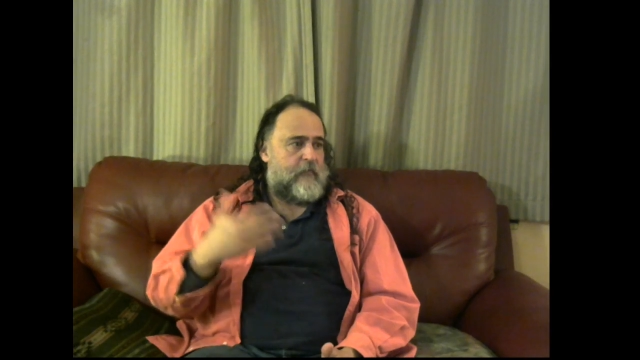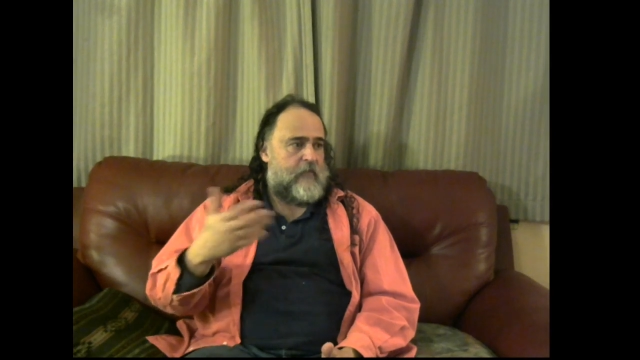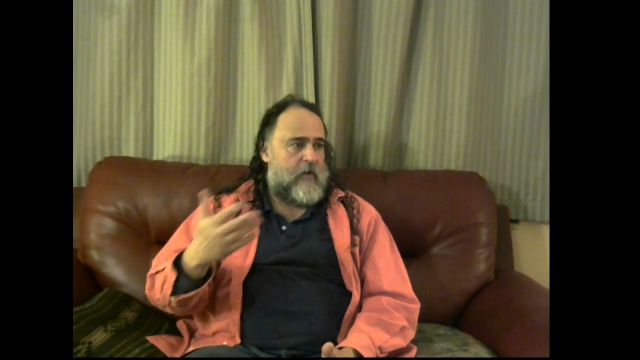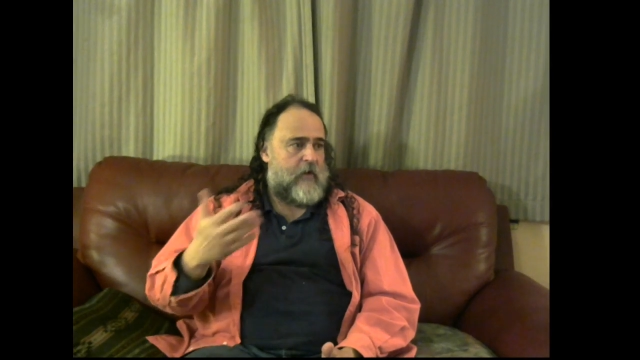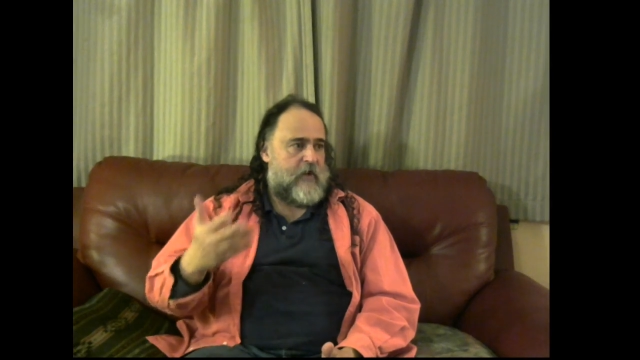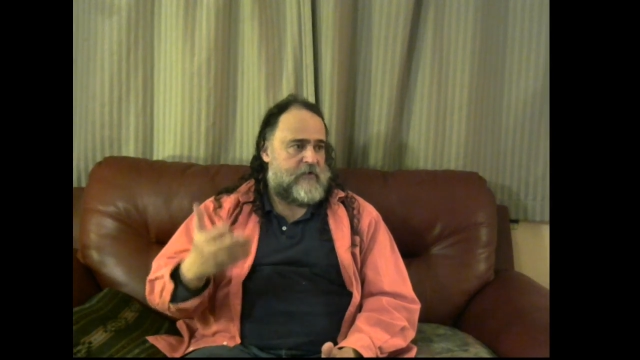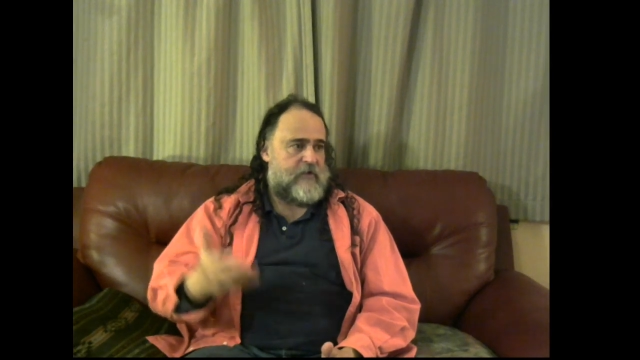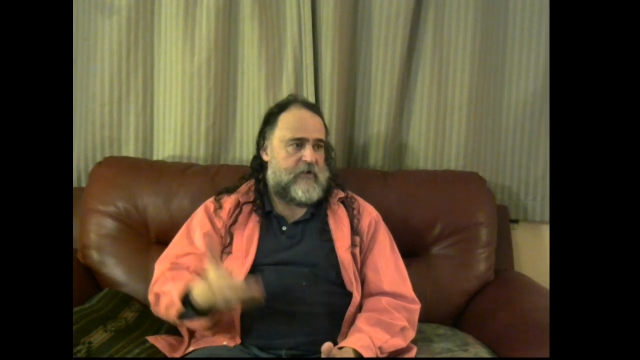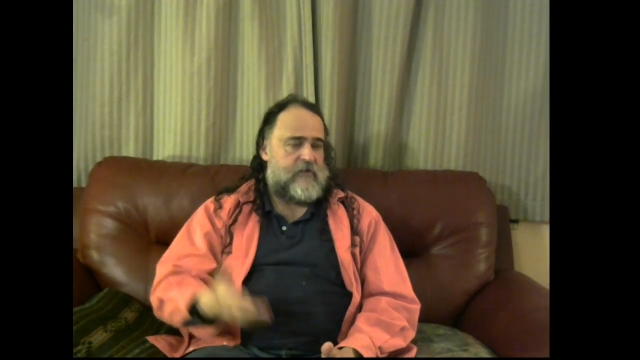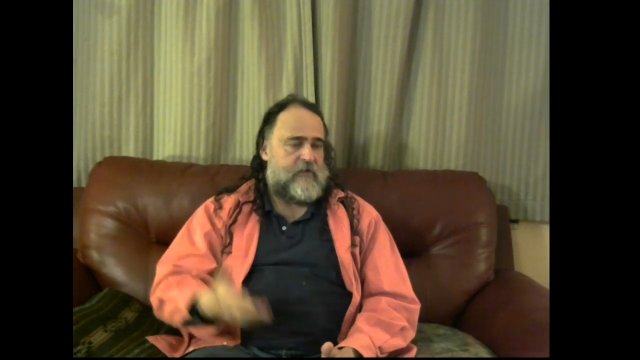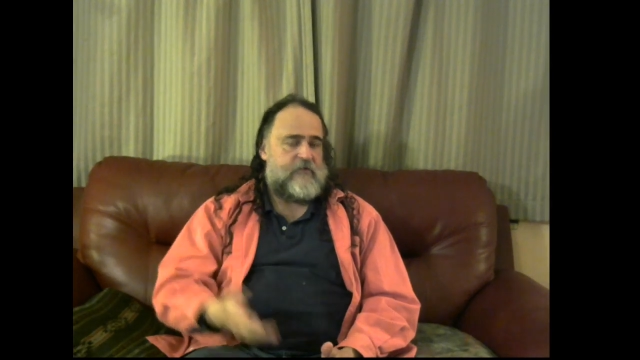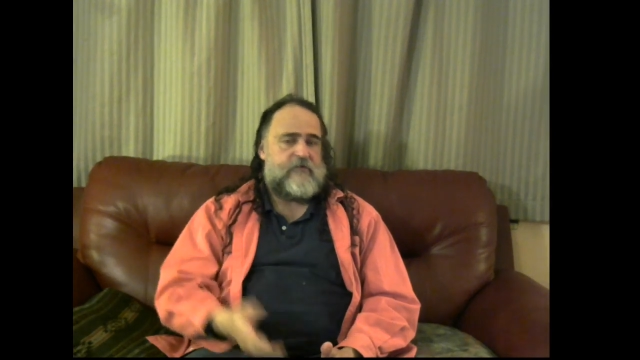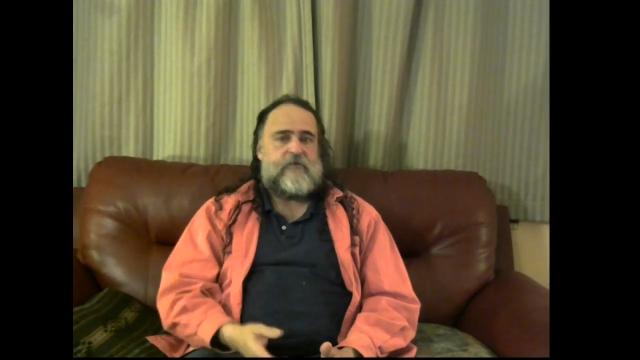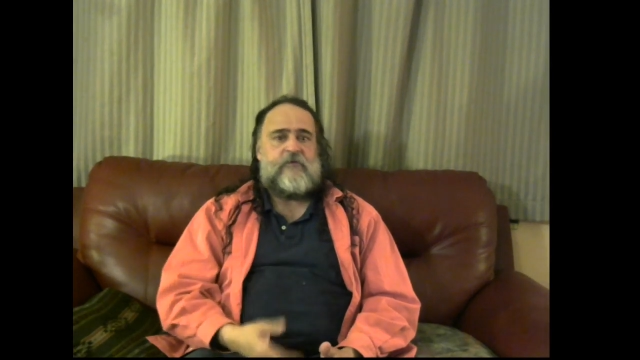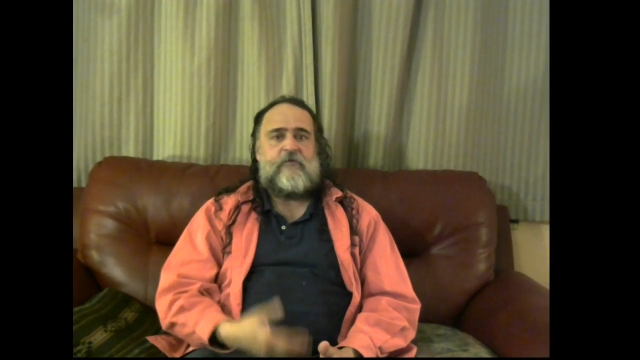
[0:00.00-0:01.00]

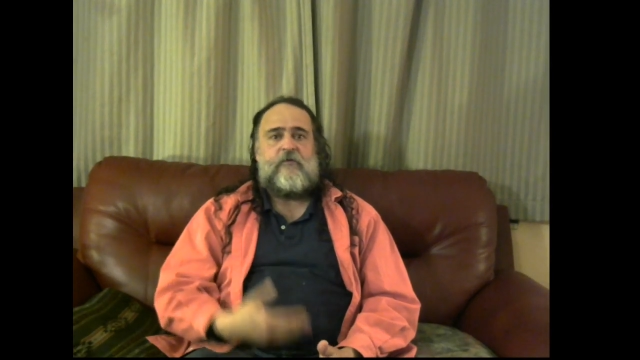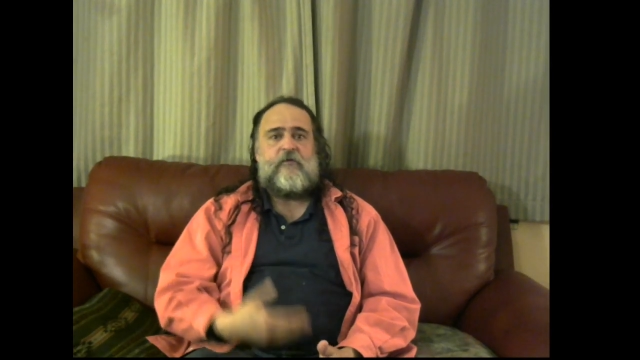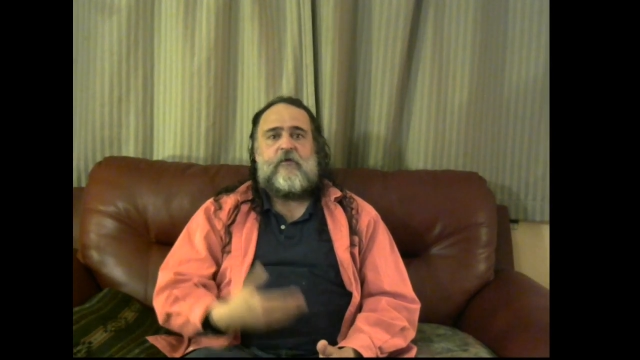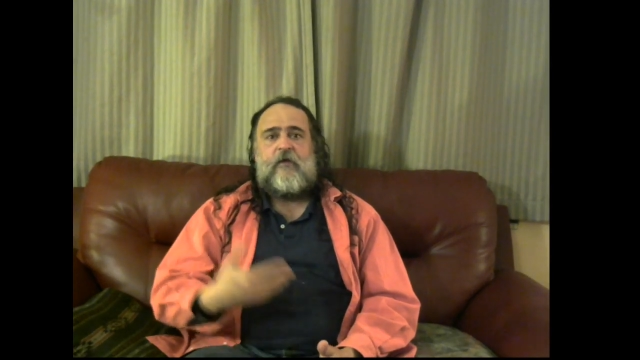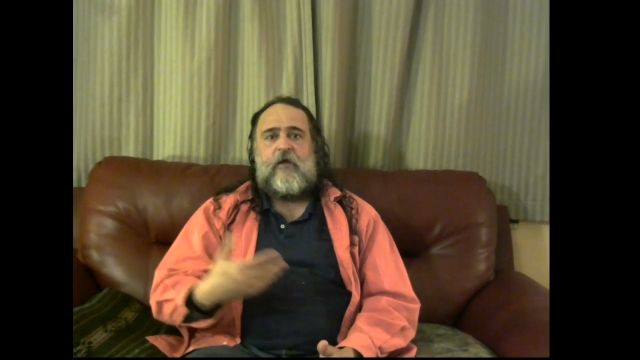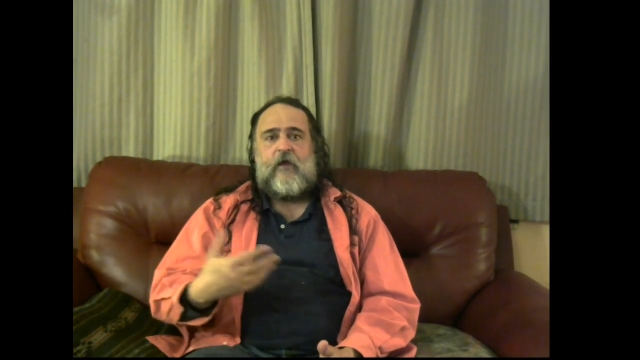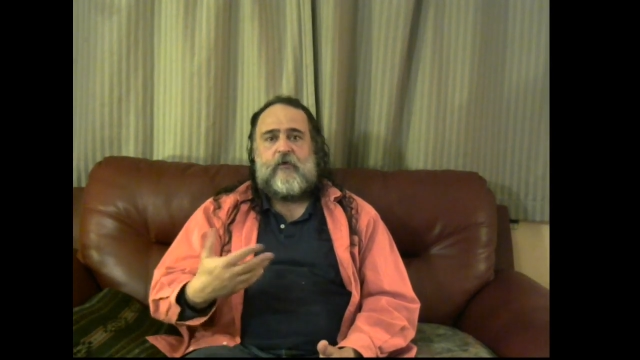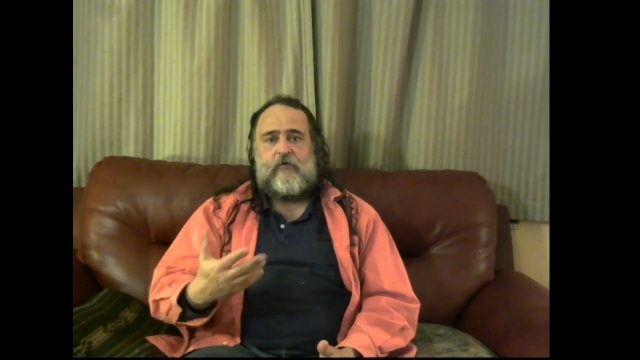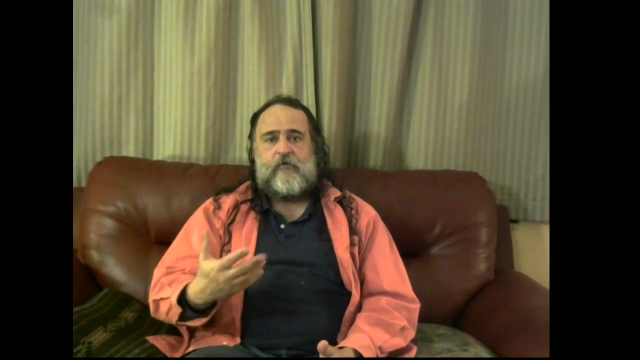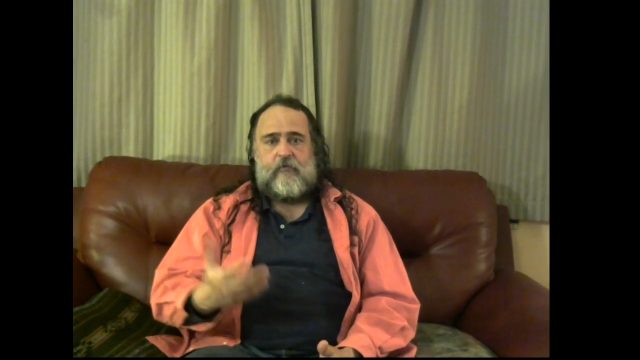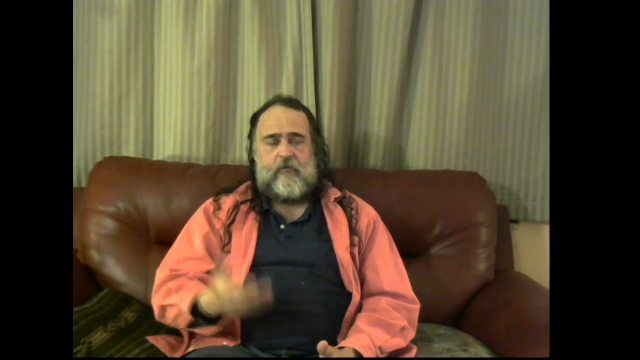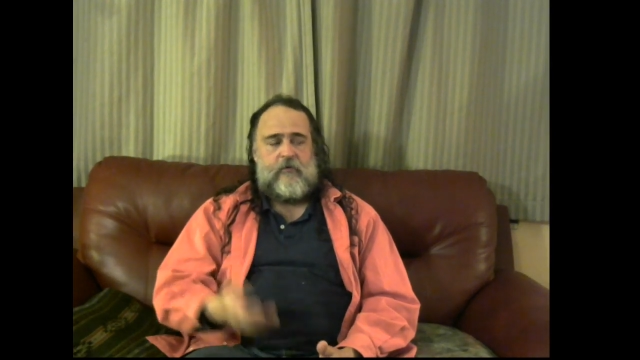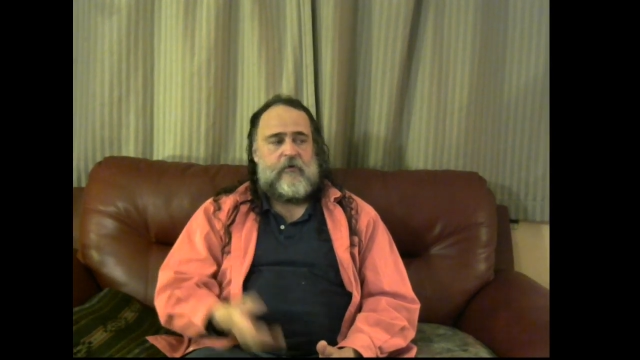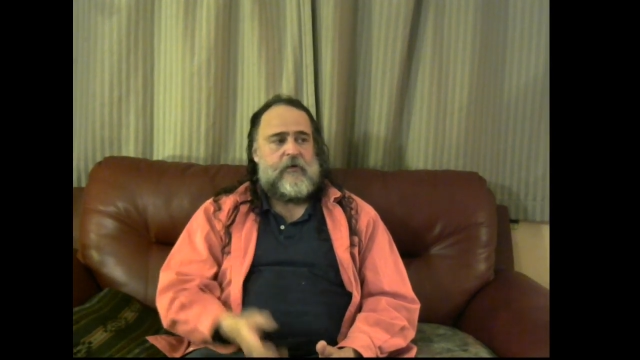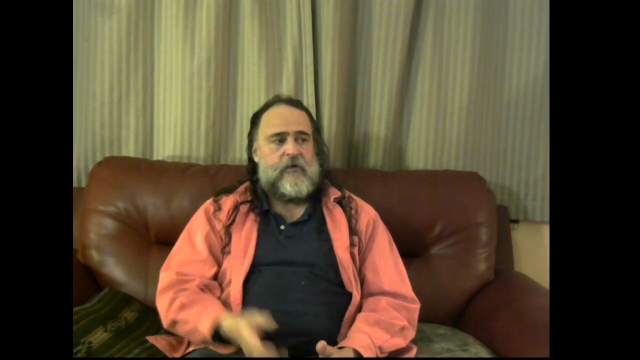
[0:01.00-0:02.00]
process and you
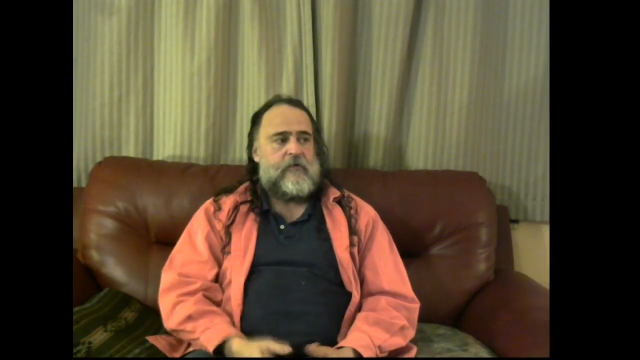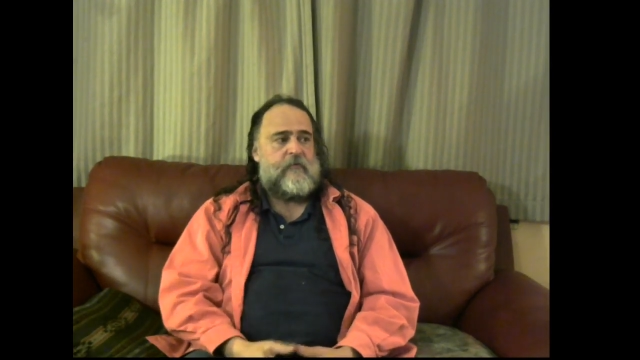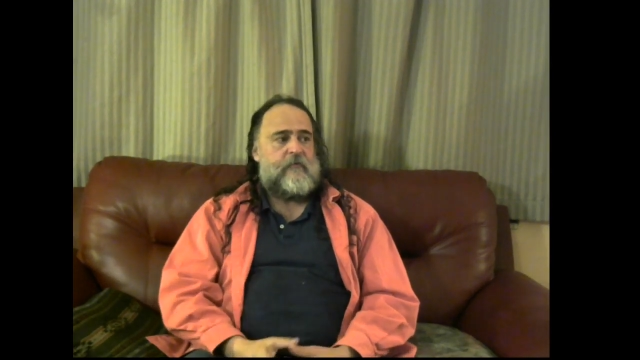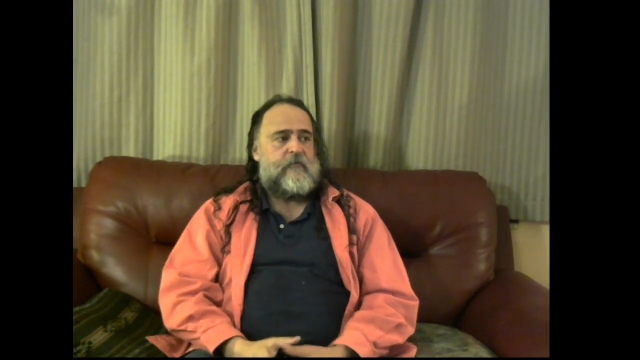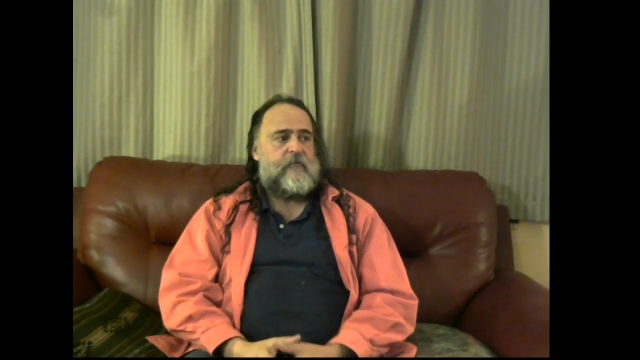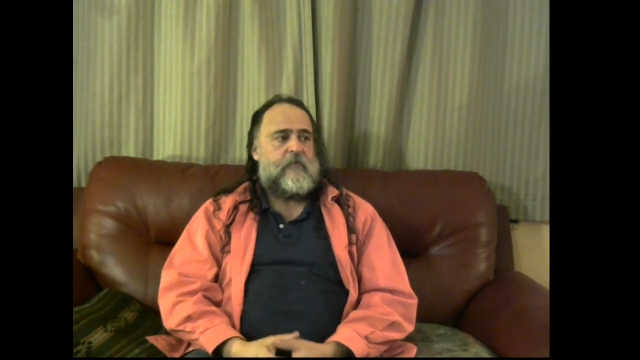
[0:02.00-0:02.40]
learn it.